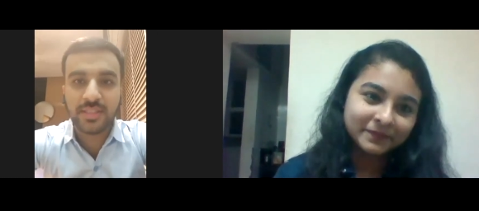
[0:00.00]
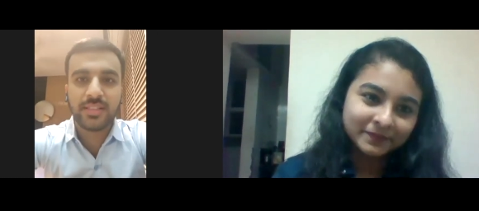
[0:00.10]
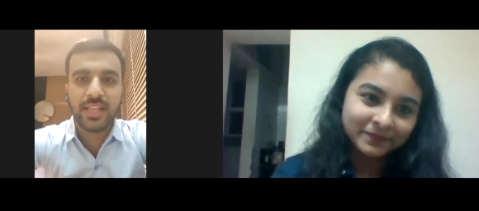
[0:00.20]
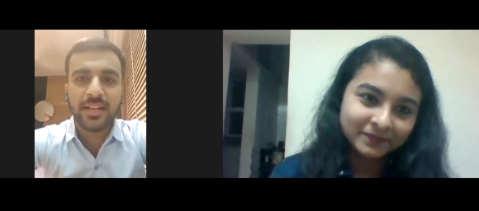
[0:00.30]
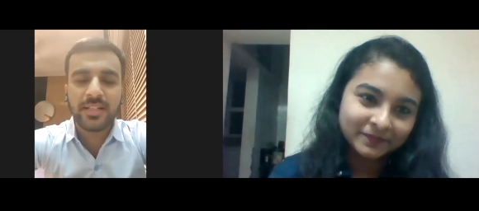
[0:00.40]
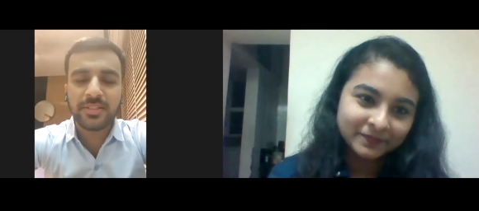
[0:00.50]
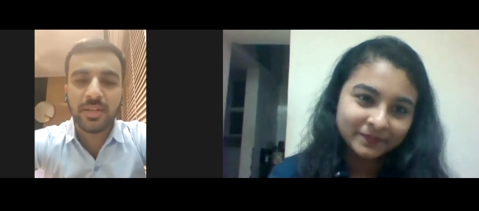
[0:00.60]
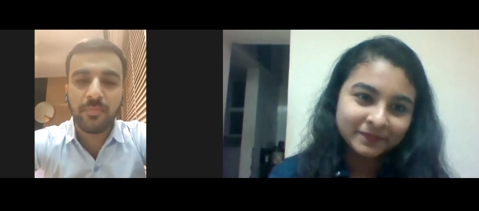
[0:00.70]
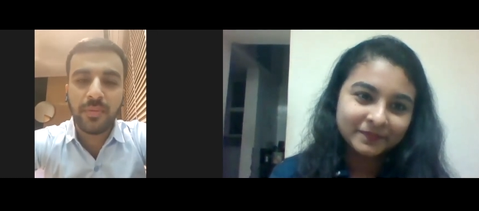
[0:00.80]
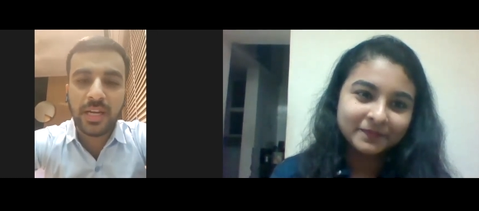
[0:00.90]
Speaker 1: That is the
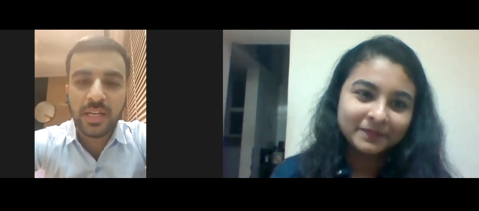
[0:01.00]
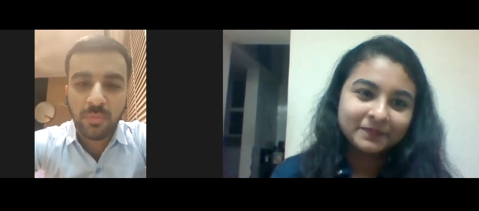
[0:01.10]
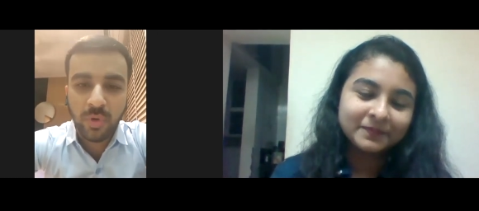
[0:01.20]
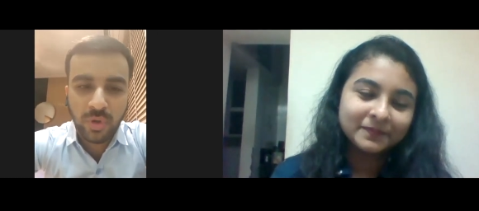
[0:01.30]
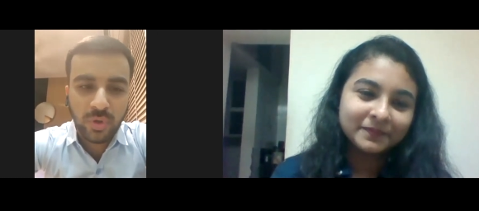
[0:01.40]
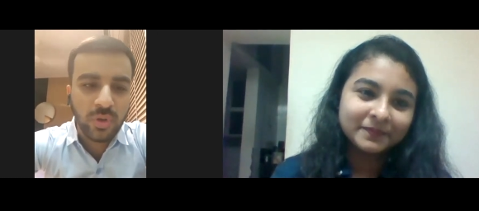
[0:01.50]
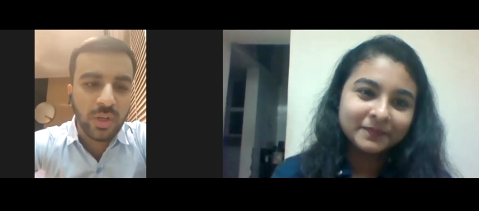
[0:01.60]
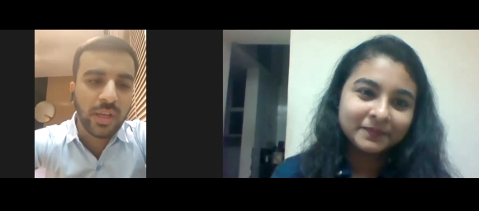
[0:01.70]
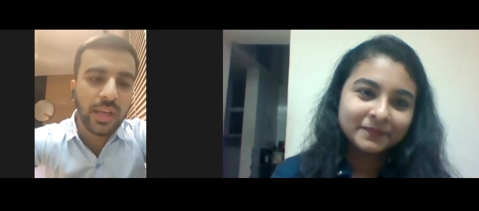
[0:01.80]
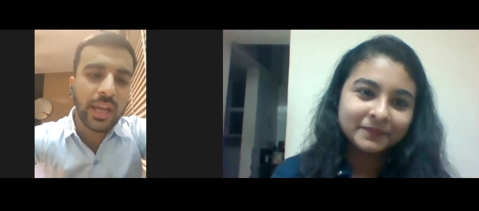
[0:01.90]
main motto.
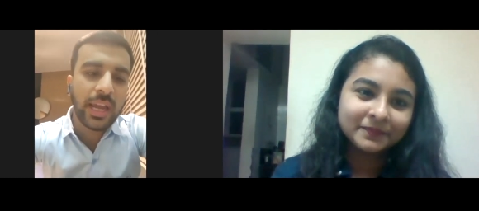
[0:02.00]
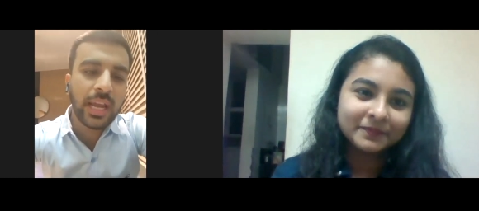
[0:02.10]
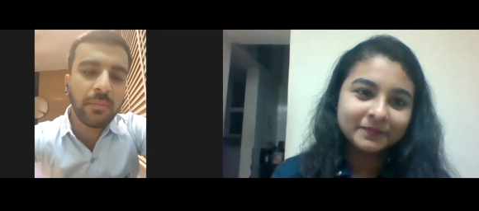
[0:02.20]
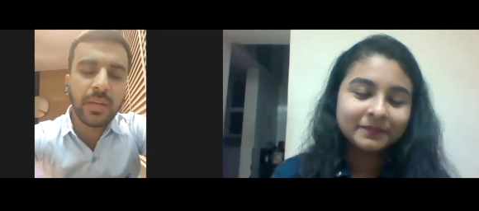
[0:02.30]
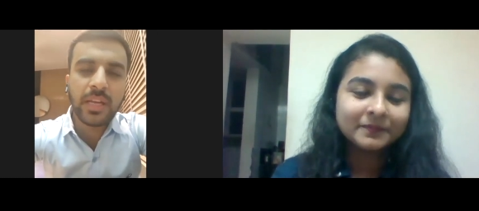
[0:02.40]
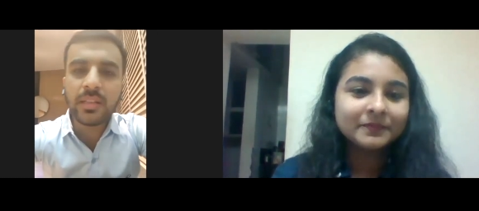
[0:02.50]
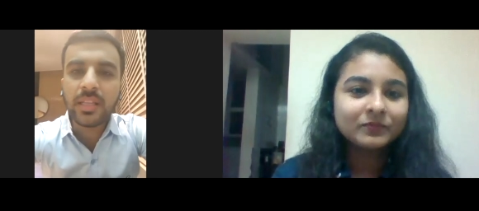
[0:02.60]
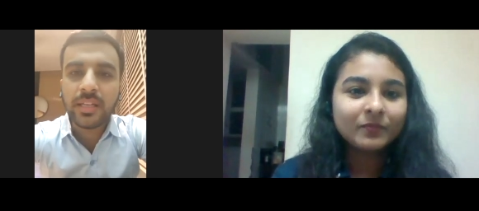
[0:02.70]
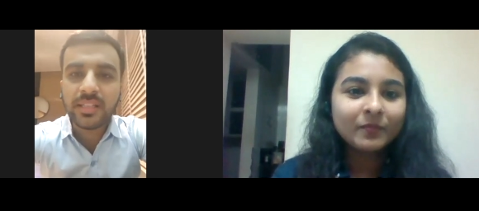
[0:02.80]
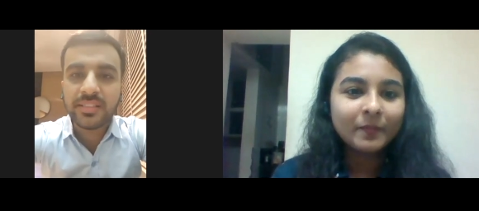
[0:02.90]
And main
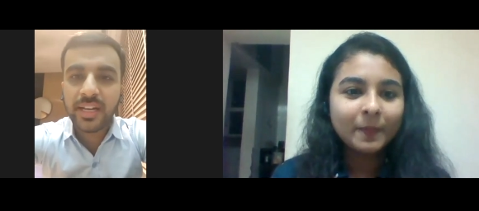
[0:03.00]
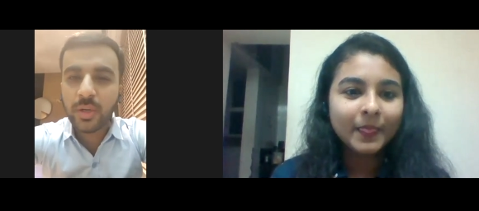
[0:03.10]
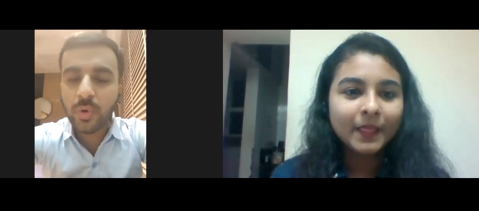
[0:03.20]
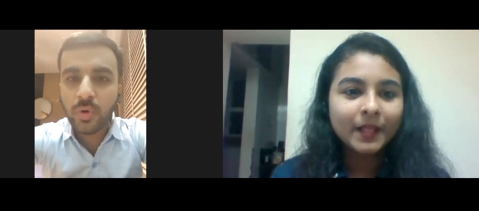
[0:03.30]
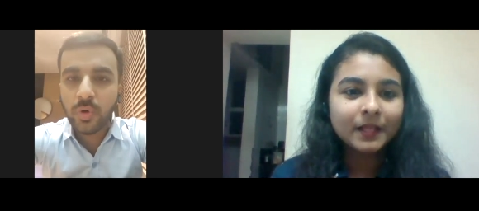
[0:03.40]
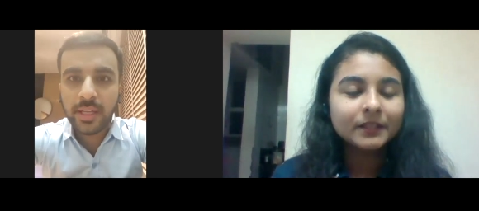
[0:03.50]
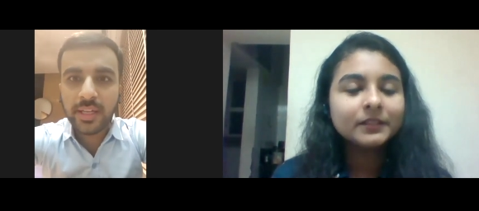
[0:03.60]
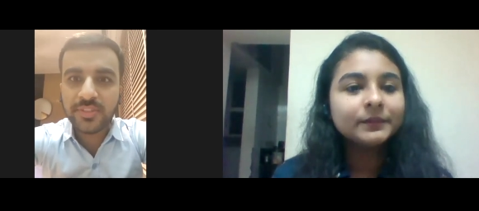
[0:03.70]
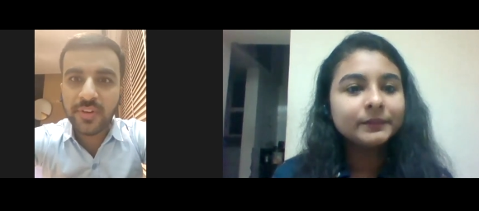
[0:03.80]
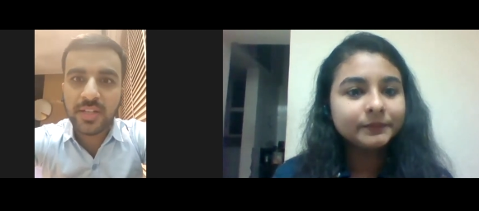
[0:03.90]
thing is that don't
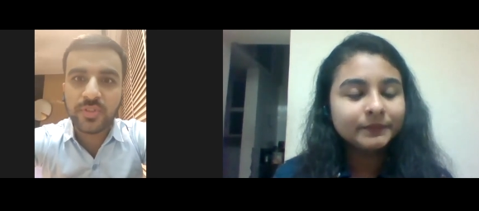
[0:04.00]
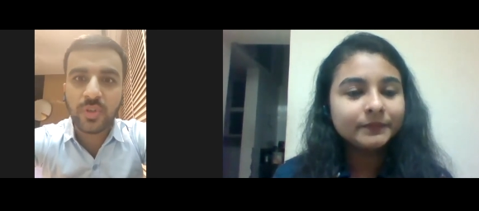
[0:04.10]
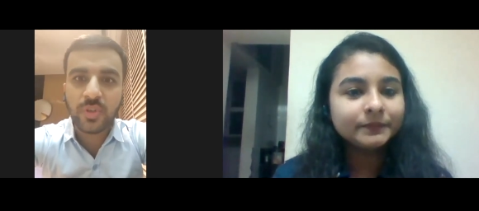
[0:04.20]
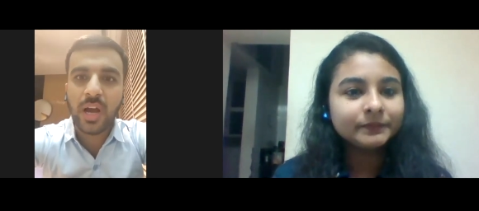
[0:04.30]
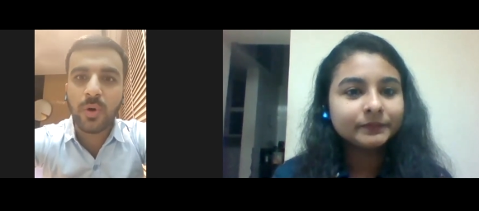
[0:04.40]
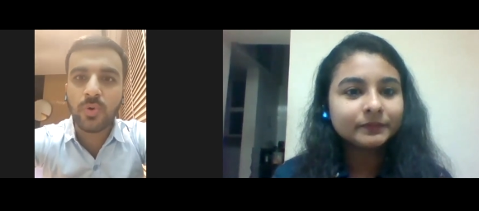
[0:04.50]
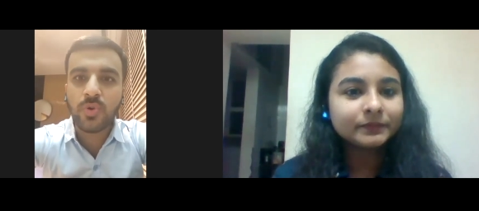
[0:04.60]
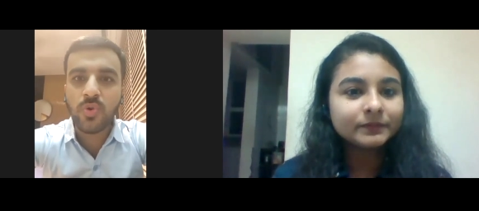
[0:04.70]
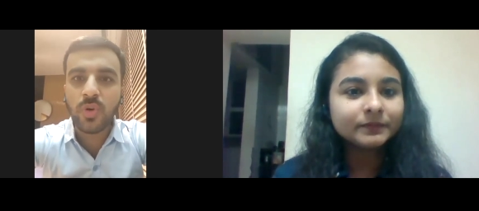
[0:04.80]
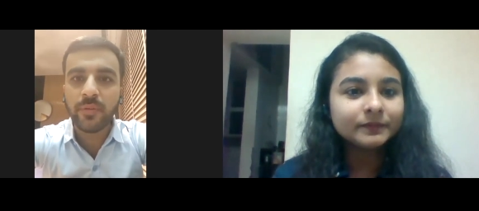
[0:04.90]
take stress on how
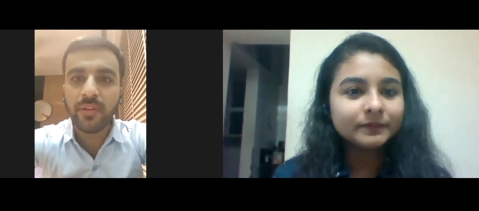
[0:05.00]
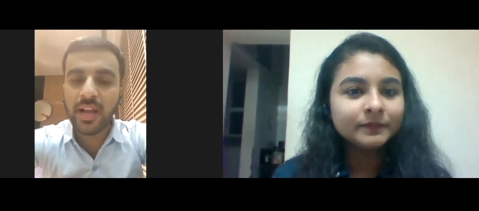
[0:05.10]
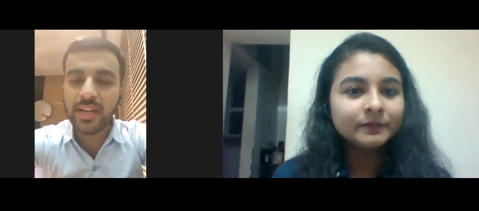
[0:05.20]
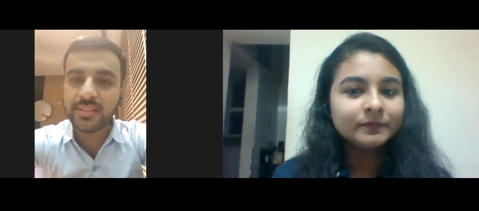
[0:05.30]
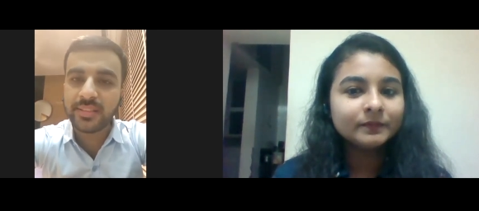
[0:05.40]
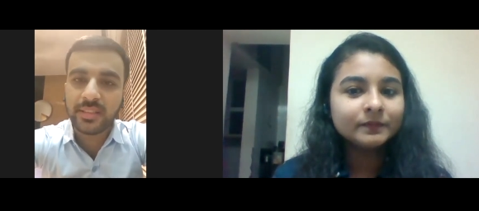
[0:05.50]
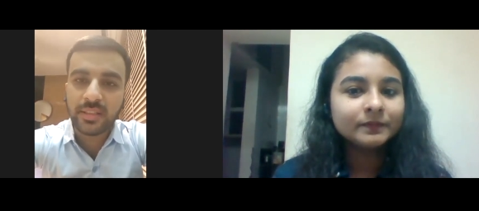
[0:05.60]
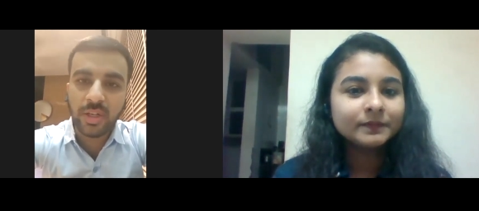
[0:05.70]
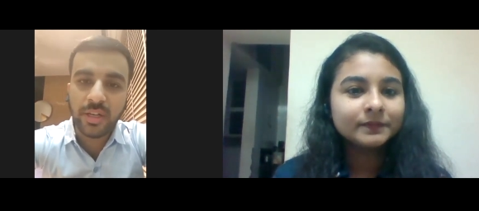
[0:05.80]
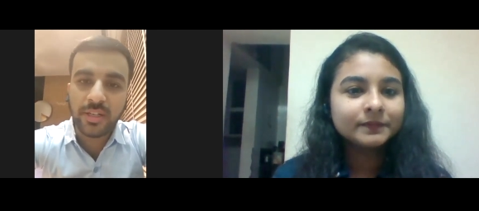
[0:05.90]
to revise in
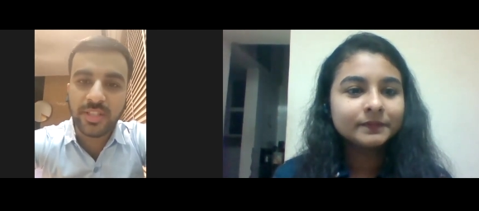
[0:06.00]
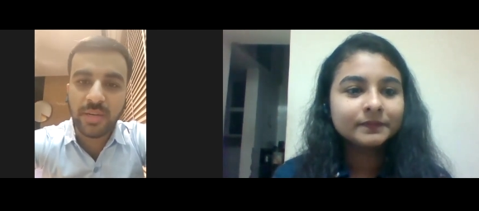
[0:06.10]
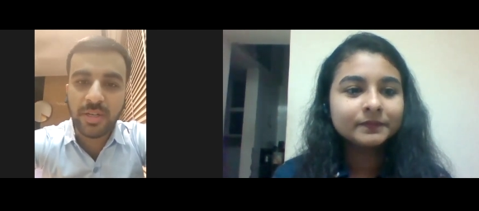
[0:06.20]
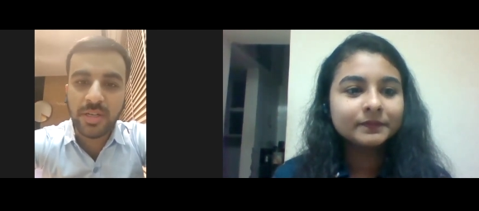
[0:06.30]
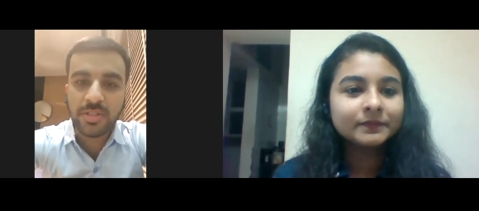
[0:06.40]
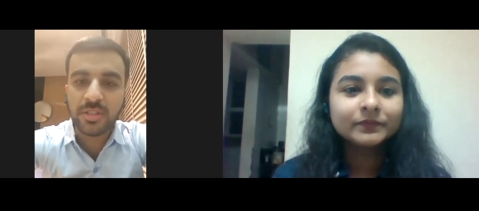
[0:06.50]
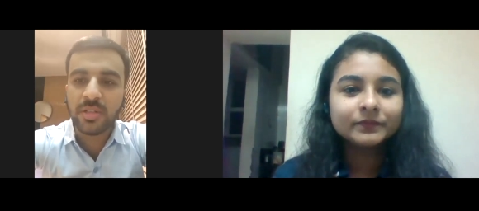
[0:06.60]
your examination.